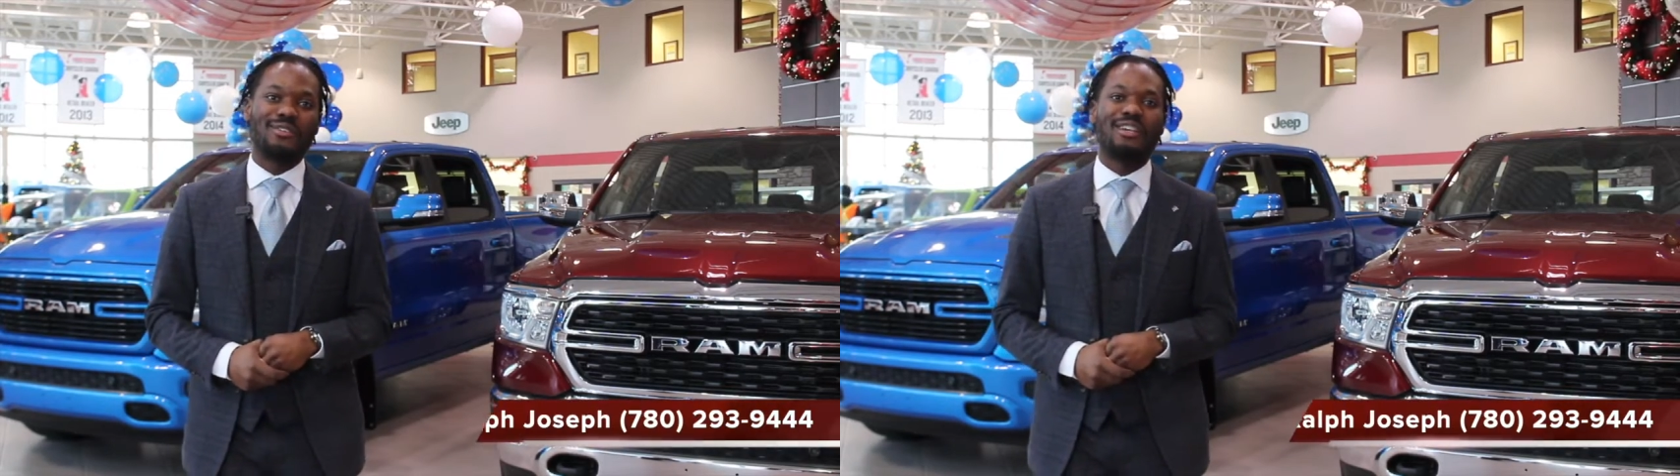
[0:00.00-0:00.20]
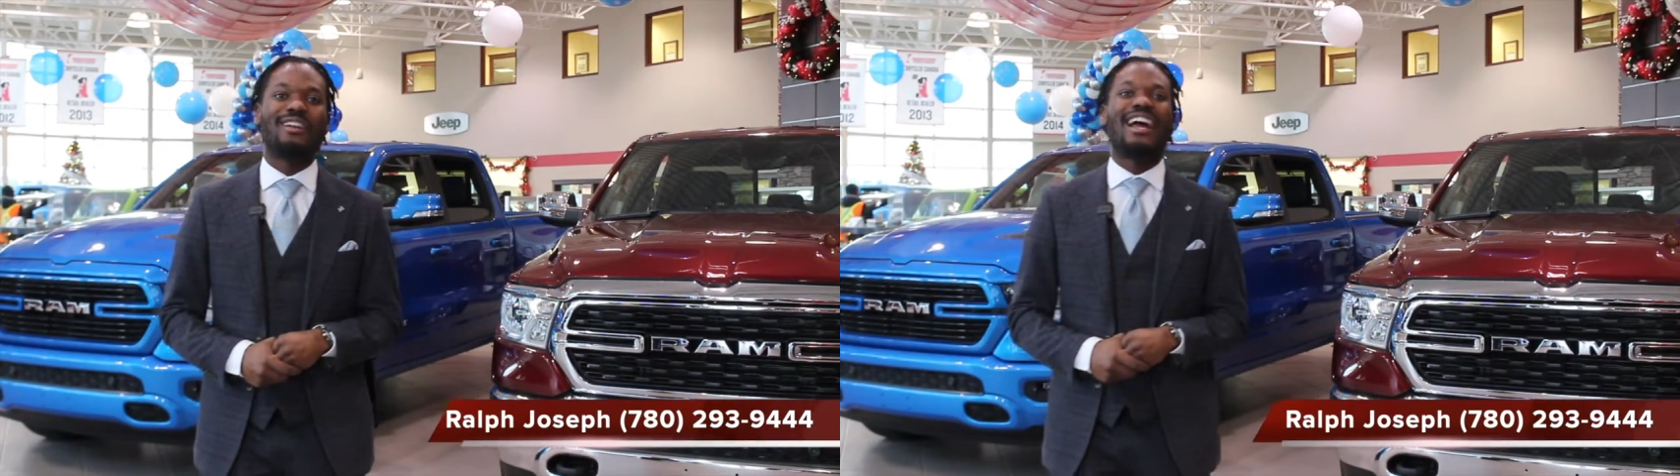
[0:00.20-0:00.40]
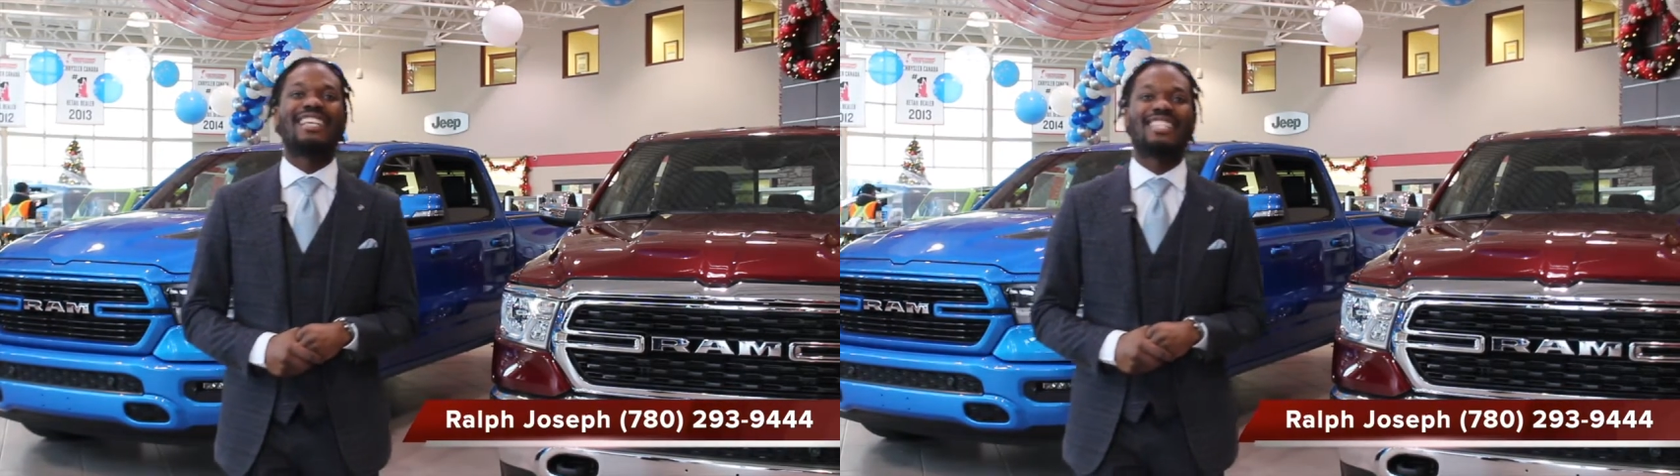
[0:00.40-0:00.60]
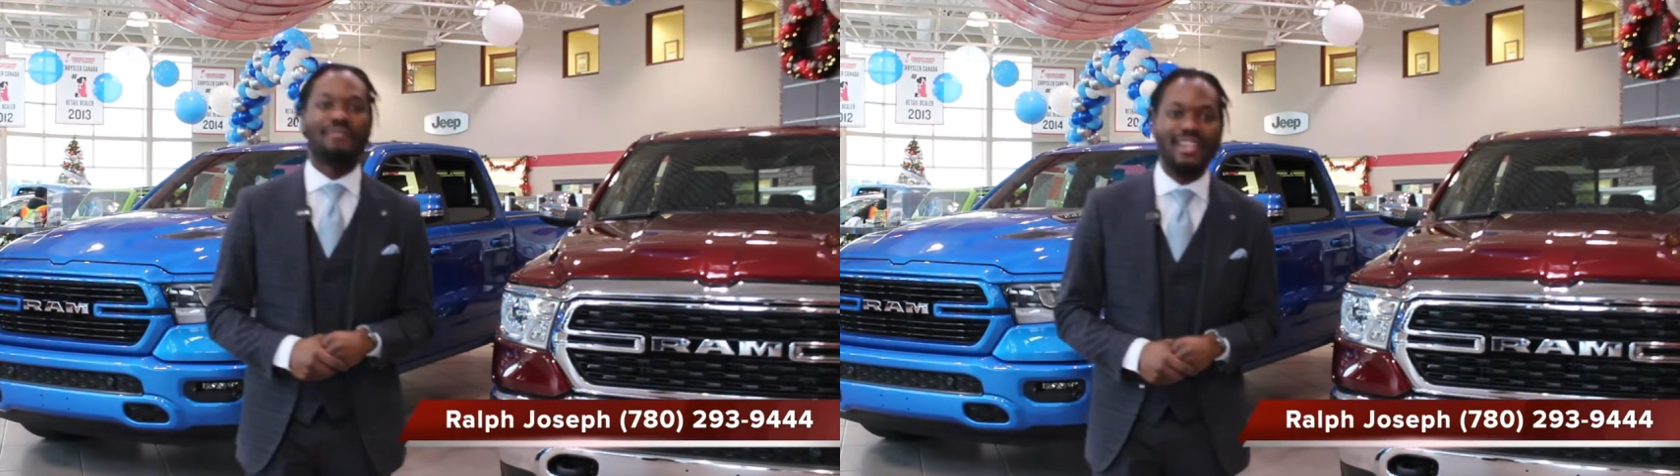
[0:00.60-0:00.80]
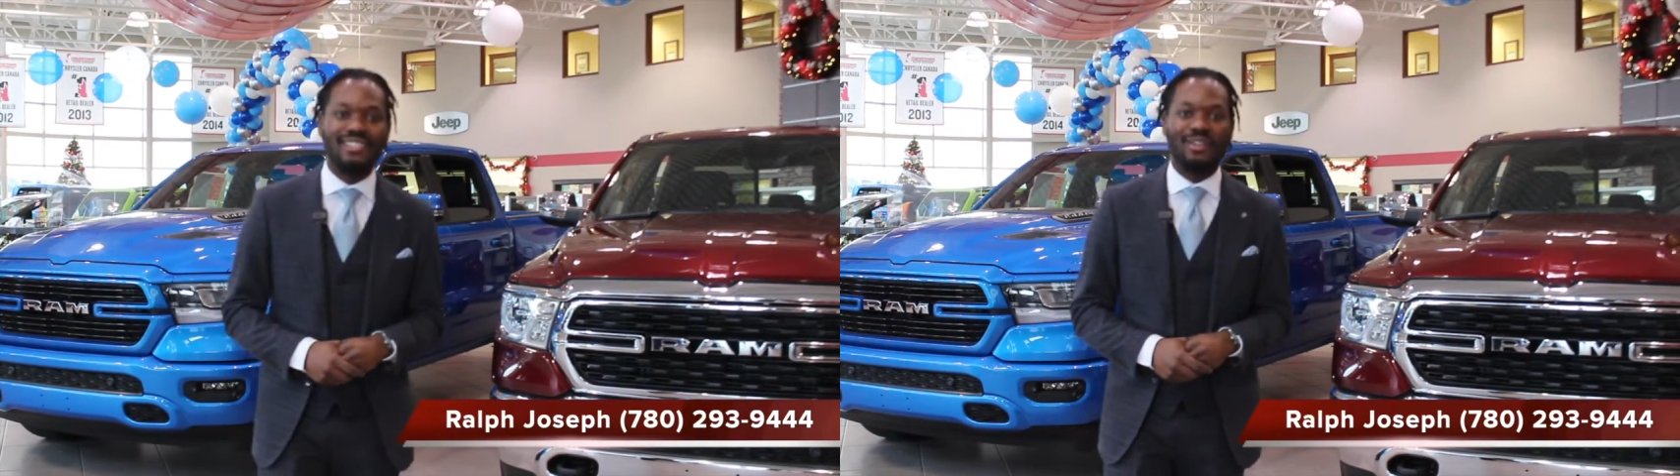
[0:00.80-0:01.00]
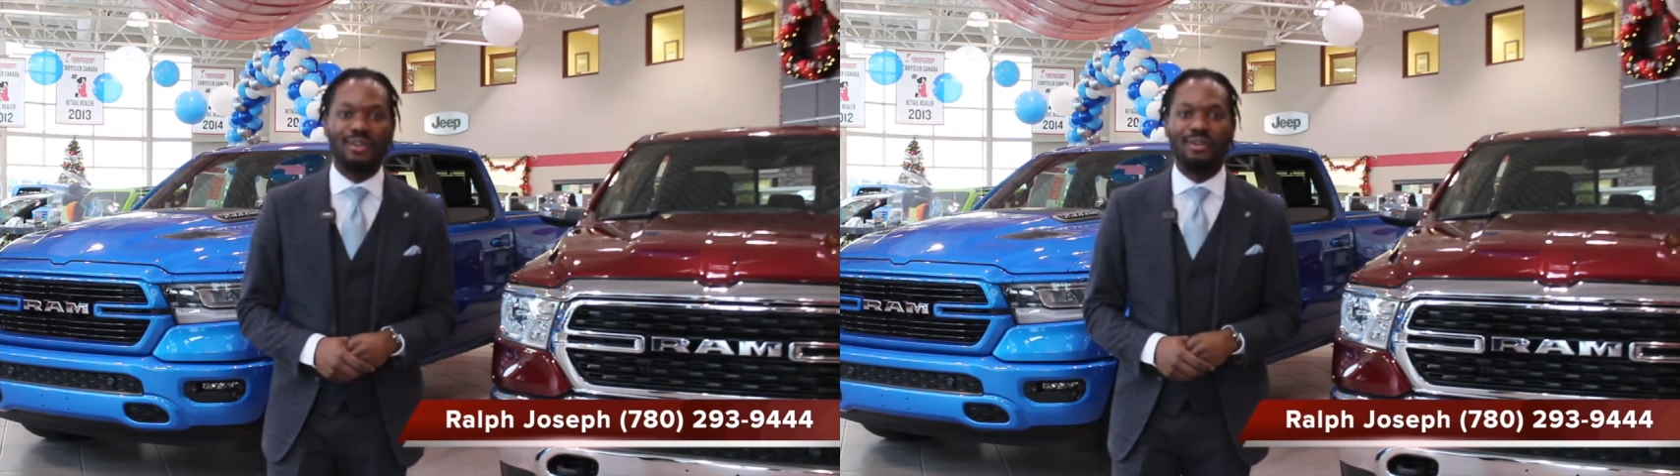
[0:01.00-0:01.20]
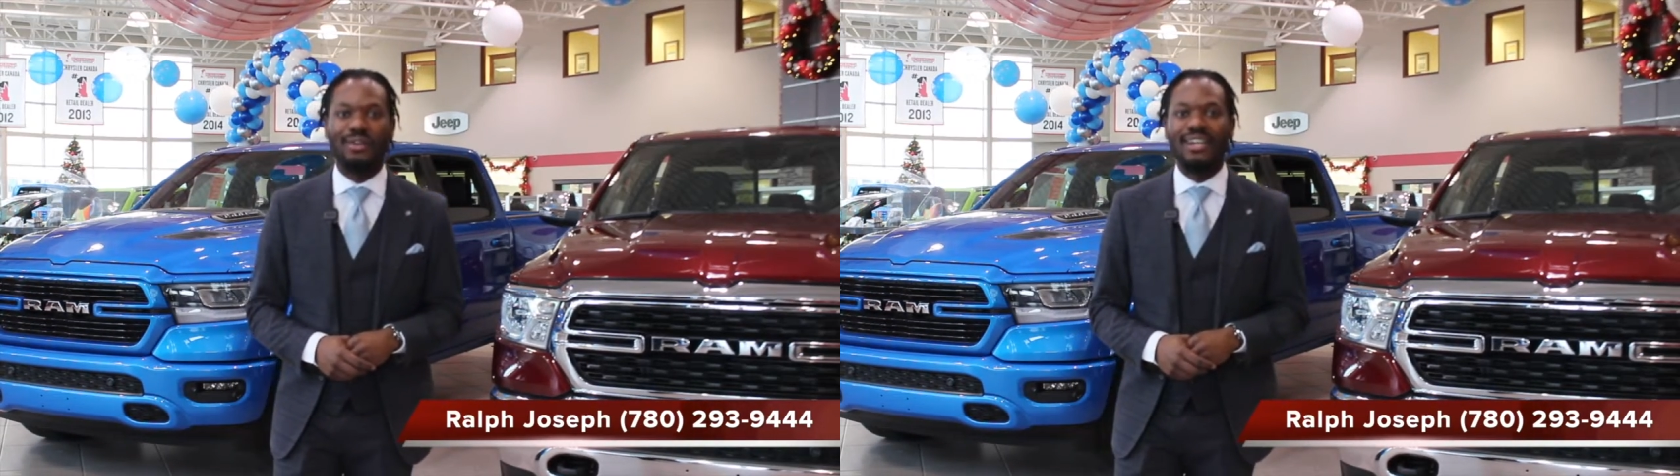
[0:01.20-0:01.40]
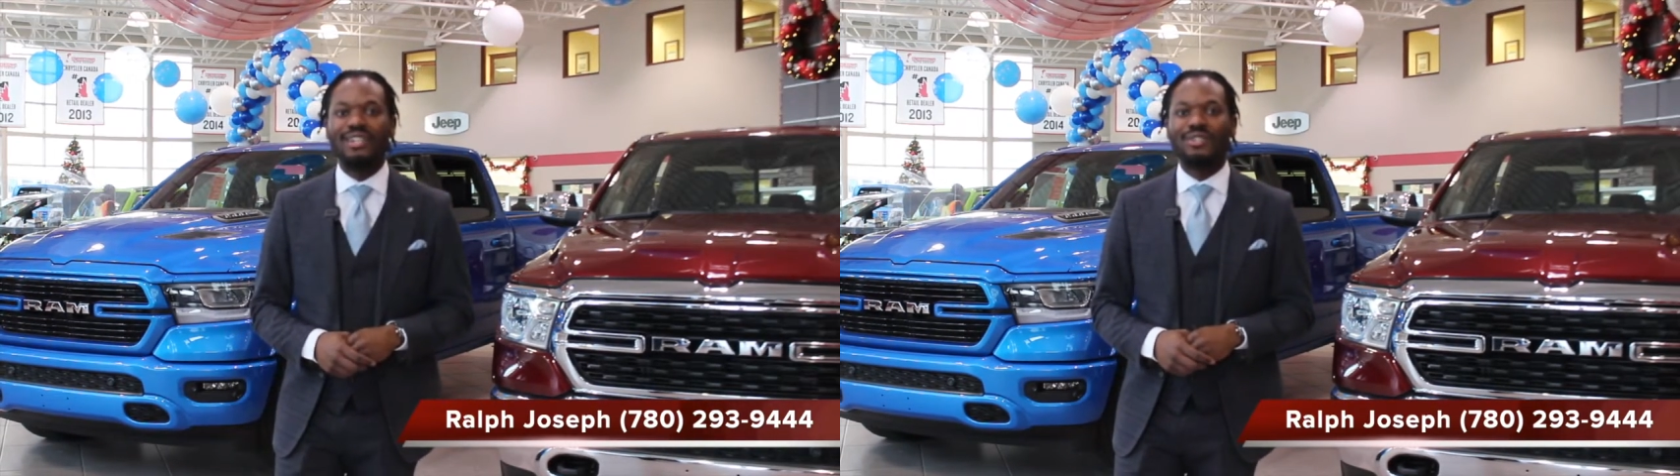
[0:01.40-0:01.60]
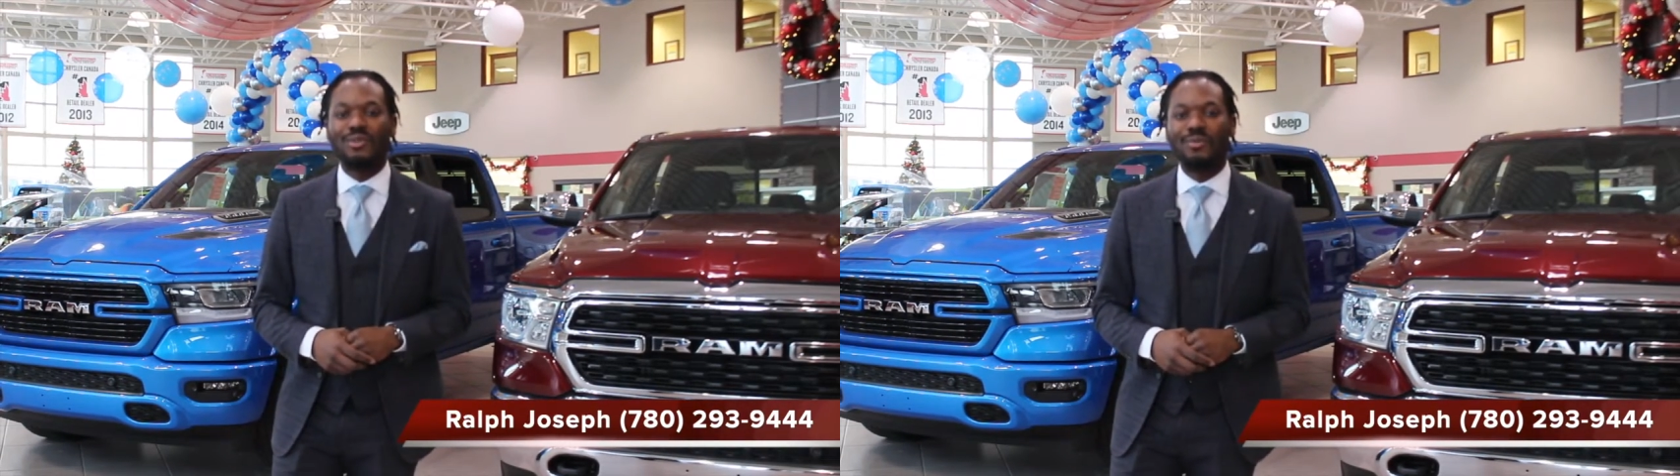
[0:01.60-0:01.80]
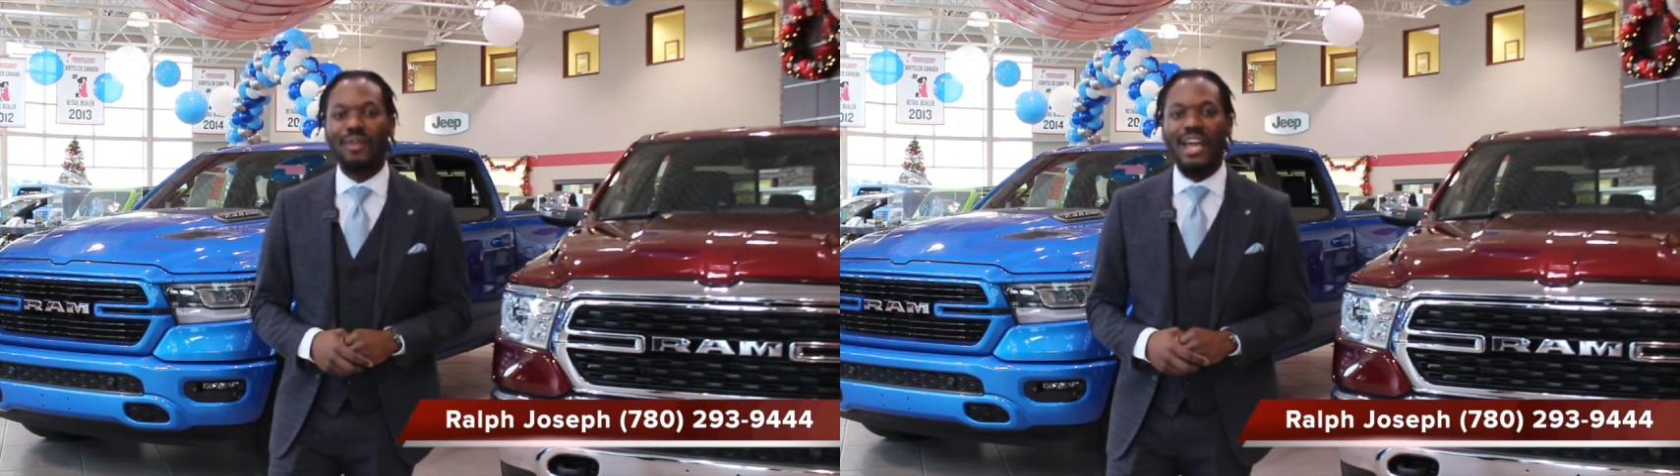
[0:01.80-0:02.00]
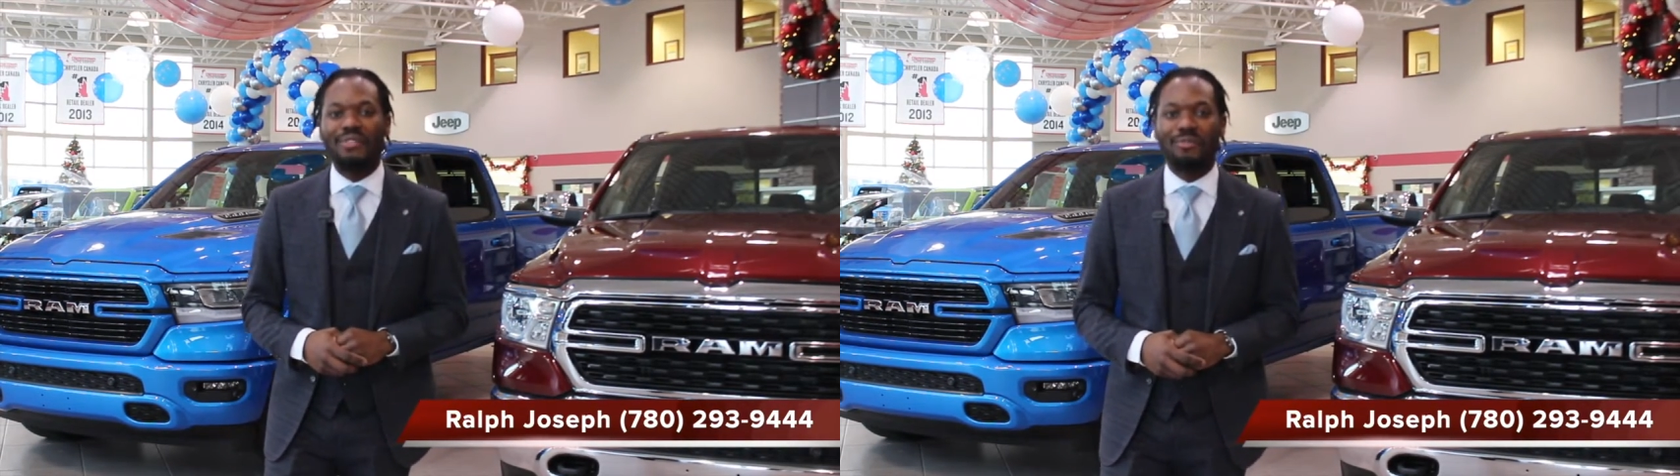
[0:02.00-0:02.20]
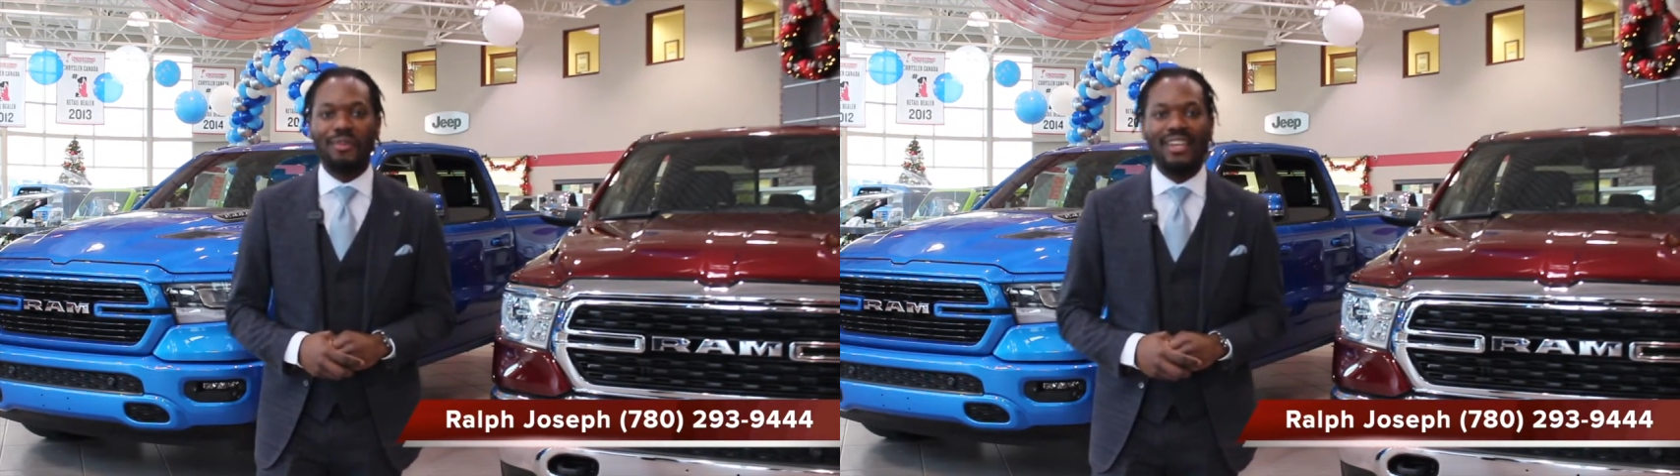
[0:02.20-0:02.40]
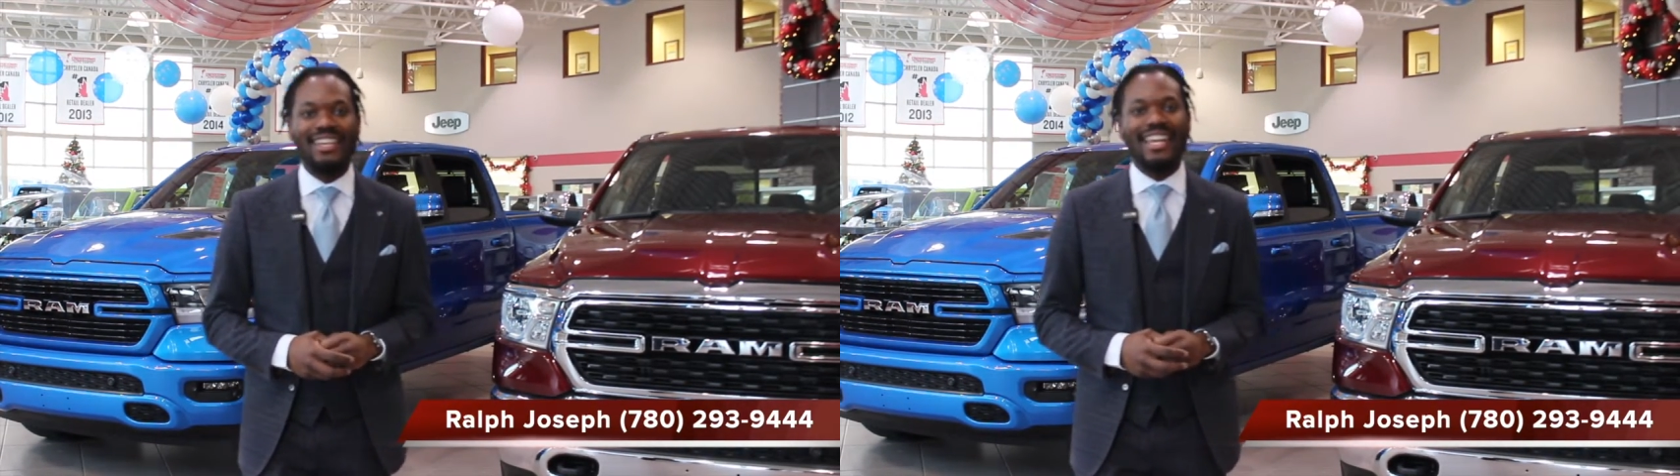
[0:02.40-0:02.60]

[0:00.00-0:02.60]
Center at 780 293